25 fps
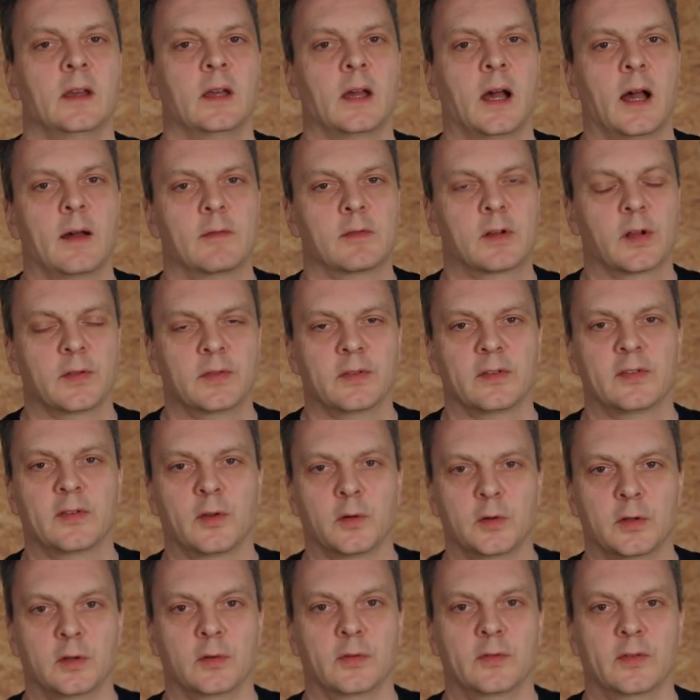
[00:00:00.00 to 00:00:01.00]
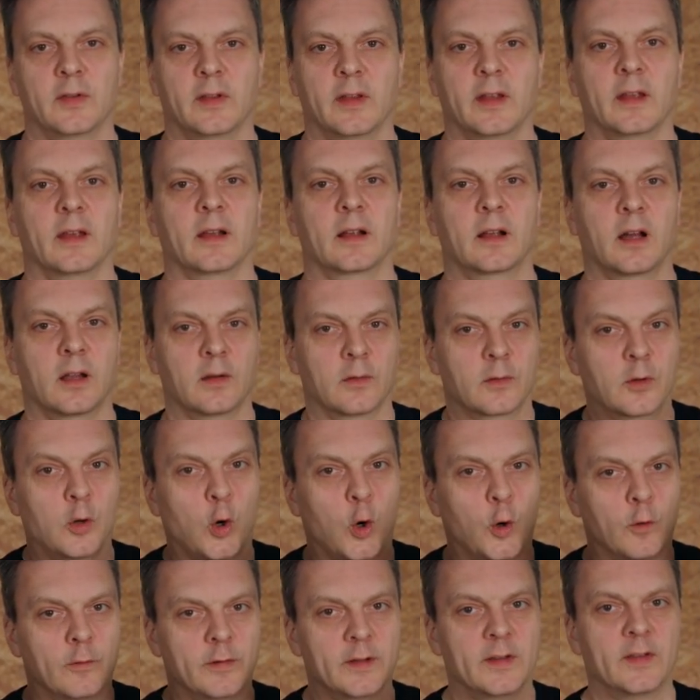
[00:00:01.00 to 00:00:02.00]
I've gotten so used to the kind of
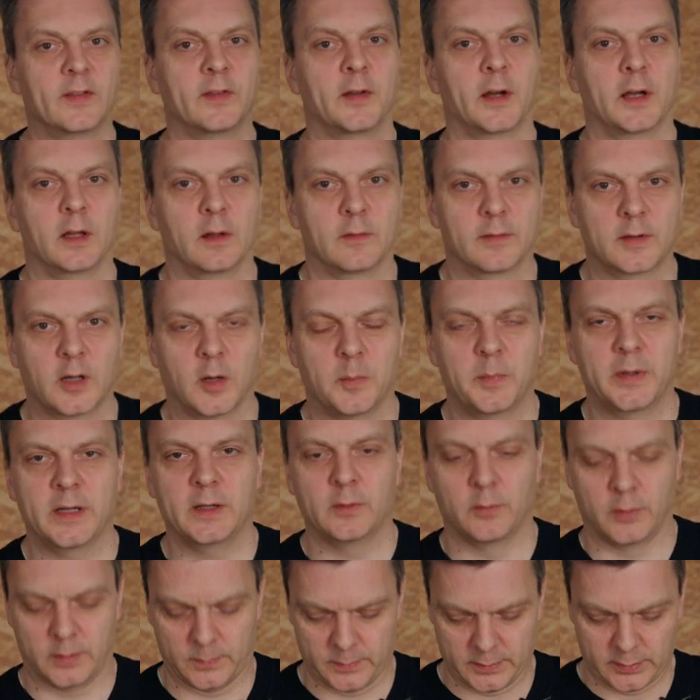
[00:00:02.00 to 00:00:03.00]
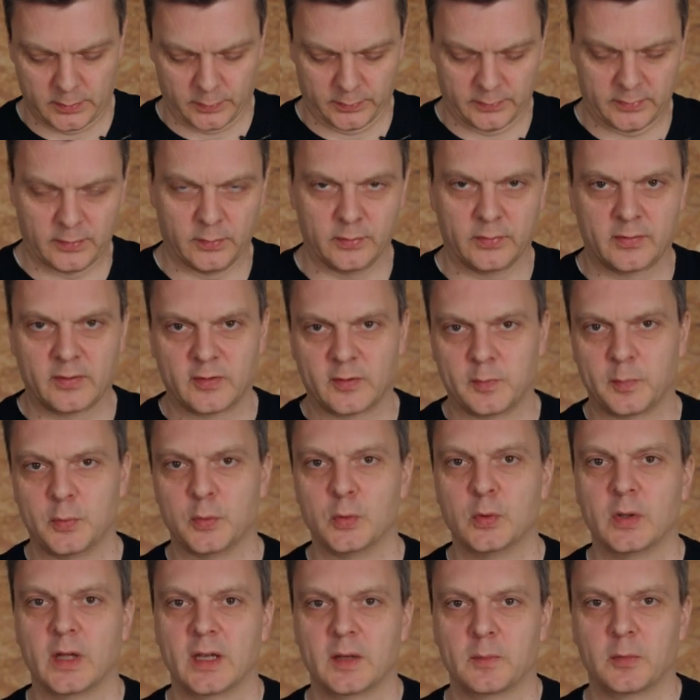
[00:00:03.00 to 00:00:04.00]
COVID style of cupping where we don't use the
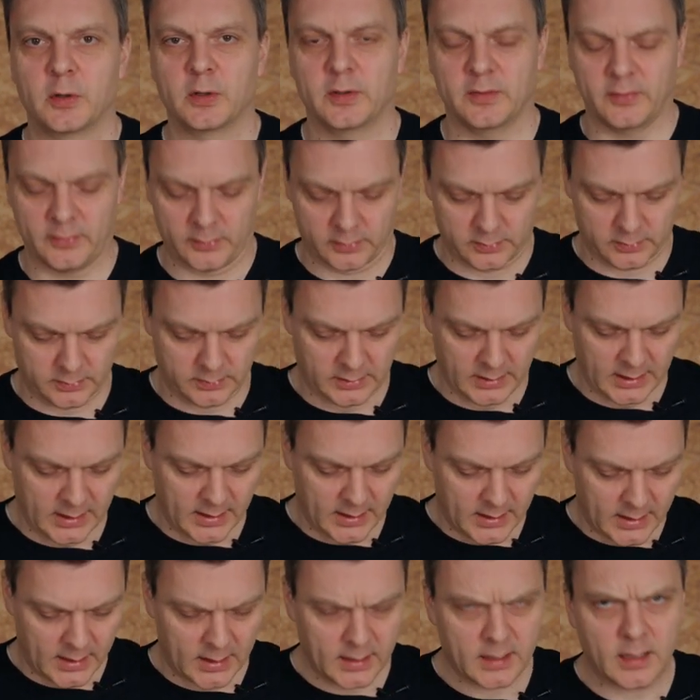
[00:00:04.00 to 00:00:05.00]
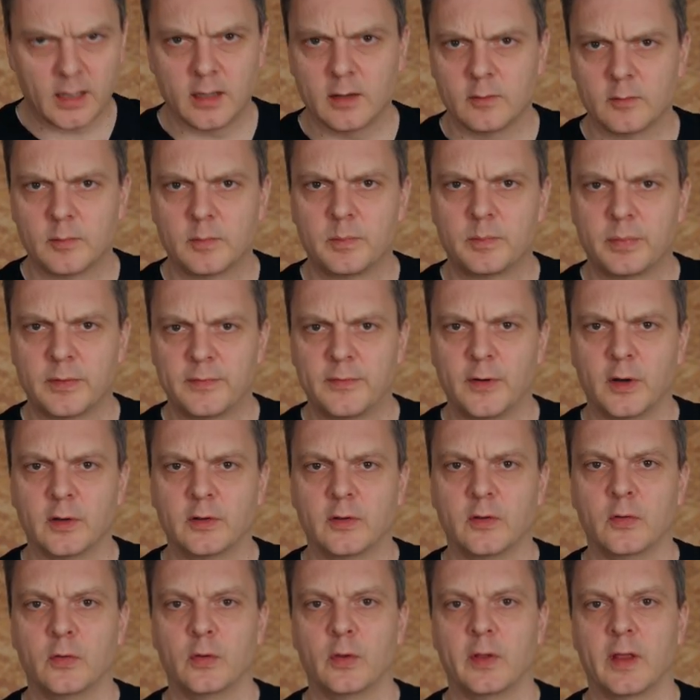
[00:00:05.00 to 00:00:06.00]
spoon anymore, so I kind of prefer
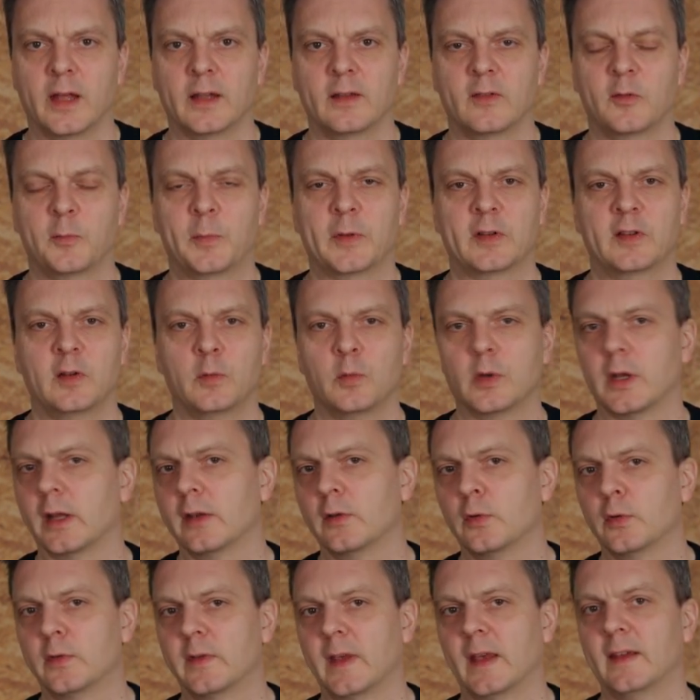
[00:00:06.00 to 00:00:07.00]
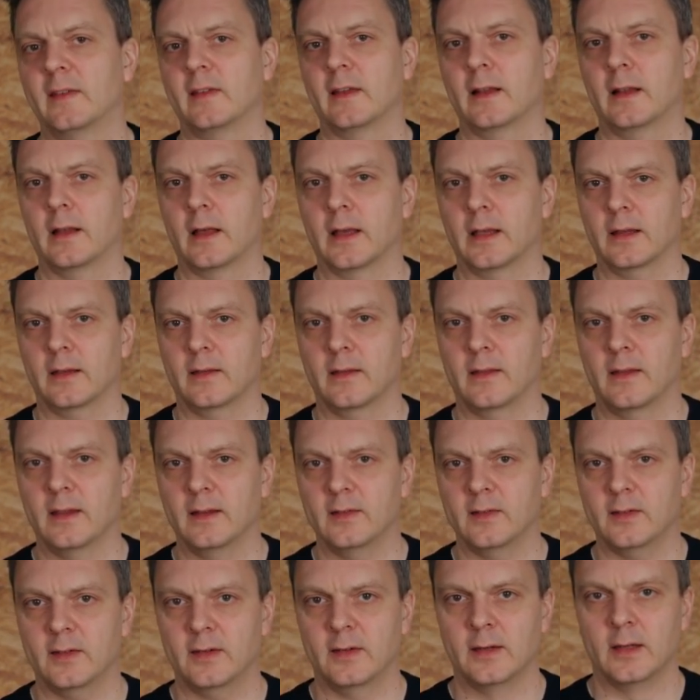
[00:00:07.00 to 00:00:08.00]
to do that, especially when I do tasting like
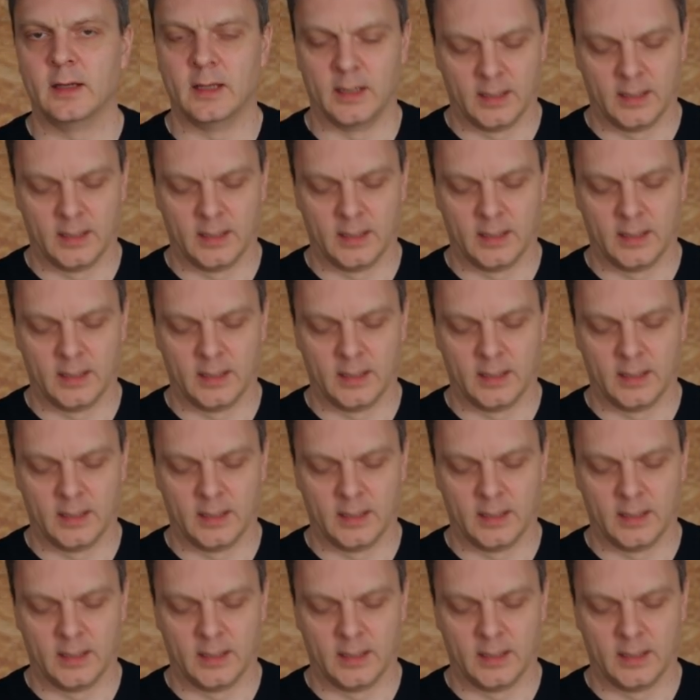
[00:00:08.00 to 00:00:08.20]
this,